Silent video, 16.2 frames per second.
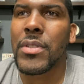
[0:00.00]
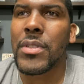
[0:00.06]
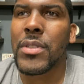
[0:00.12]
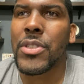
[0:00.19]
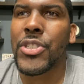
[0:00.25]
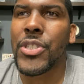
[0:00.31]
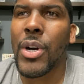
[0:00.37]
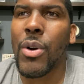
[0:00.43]

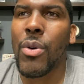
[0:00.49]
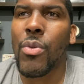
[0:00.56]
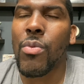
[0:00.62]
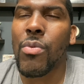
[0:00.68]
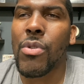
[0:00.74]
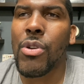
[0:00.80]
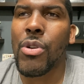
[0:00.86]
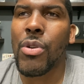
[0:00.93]

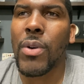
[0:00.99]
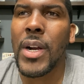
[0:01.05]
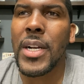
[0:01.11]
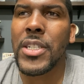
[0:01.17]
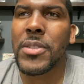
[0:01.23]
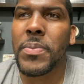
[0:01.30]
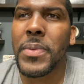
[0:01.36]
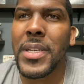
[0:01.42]
so
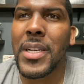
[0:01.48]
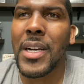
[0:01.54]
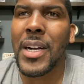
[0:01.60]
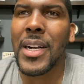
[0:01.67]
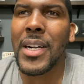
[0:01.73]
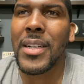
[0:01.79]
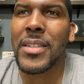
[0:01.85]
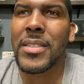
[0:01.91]
crushed
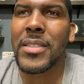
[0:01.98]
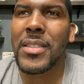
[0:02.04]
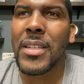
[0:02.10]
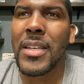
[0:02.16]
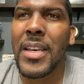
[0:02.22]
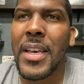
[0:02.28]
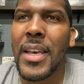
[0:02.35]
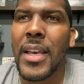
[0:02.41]
because
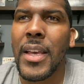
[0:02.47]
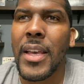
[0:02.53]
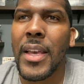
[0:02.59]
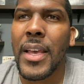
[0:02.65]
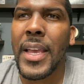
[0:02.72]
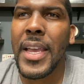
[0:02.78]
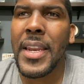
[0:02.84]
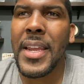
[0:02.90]

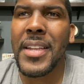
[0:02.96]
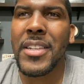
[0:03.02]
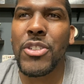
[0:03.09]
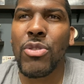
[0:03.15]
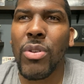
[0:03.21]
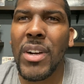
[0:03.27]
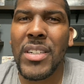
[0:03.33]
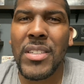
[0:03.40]
he didn't
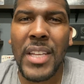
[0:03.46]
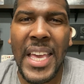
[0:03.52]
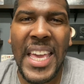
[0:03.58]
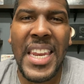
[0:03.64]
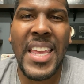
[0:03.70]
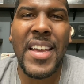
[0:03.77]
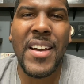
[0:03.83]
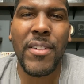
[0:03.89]
trust
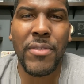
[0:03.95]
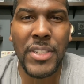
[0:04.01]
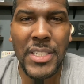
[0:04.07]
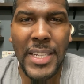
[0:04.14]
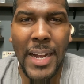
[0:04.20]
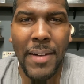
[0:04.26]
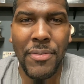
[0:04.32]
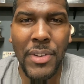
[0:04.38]
any of
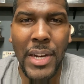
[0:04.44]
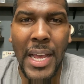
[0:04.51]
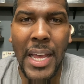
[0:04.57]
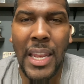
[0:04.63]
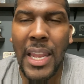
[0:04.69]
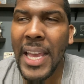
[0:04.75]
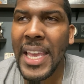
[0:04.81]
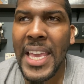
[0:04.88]
us after
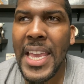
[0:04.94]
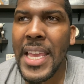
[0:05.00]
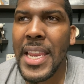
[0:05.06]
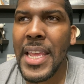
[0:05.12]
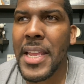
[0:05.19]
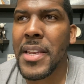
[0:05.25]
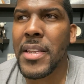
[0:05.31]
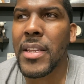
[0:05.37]
that. Like he
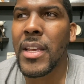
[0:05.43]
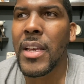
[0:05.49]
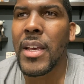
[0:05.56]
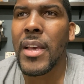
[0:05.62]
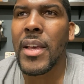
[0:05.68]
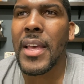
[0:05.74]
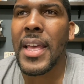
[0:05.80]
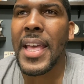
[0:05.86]
didn't,
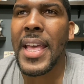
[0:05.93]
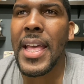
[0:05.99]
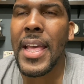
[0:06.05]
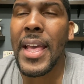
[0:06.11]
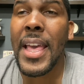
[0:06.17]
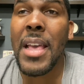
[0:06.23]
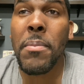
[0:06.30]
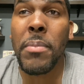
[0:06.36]

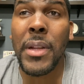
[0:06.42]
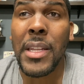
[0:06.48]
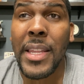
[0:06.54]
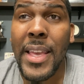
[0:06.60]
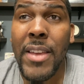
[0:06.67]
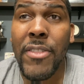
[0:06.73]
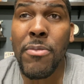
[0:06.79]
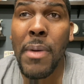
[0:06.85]
he
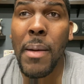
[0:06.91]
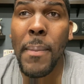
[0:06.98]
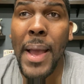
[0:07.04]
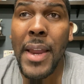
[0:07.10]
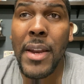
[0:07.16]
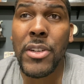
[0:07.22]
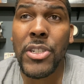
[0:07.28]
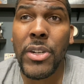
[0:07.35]
believed my
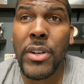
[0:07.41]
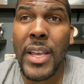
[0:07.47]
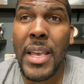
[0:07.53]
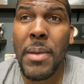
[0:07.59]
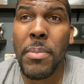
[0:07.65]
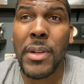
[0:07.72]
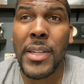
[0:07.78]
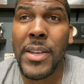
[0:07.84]
manager.
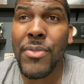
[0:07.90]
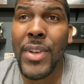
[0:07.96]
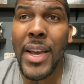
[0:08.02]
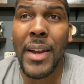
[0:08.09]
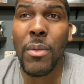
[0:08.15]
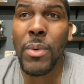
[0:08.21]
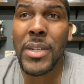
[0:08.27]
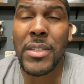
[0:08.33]
He believed that
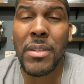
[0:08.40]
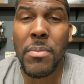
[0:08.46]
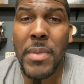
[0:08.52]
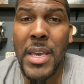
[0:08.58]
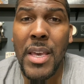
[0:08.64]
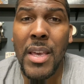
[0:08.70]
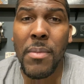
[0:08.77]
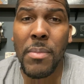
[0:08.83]
it wasn't
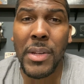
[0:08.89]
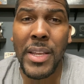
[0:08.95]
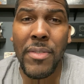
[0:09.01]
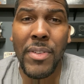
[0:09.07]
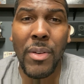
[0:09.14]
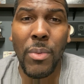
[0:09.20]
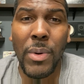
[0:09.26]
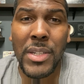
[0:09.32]
me. He
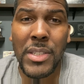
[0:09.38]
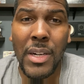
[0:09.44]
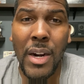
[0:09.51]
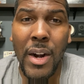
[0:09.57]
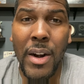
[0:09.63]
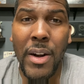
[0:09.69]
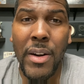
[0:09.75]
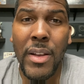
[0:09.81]
believed it wasn't
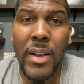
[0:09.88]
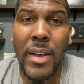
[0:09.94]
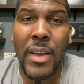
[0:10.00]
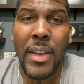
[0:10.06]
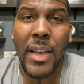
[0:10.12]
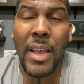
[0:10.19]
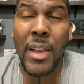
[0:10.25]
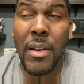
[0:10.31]
her.
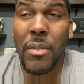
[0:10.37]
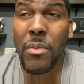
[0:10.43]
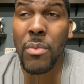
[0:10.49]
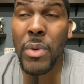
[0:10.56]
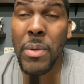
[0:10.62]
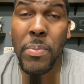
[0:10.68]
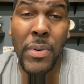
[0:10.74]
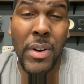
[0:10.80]
And
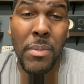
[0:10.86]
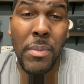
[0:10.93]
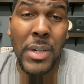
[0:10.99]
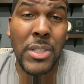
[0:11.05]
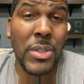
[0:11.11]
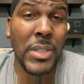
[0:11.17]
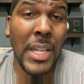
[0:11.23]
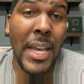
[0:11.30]
we pretty
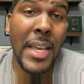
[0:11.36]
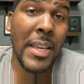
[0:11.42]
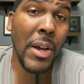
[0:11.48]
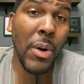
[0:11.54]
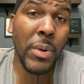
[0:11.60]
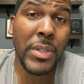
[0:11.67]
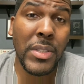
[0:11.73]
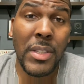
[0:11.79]
much was like,
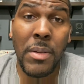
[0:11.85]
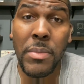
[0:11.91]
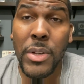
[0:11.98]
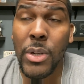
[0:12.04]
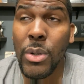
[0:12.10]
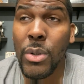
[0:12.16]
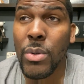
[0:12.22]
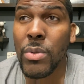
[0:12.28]
yo, it's them
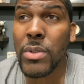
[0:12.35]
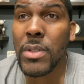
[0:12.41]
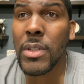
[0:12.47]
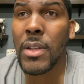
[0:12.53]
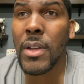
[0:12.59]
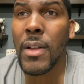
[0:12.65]
dudes.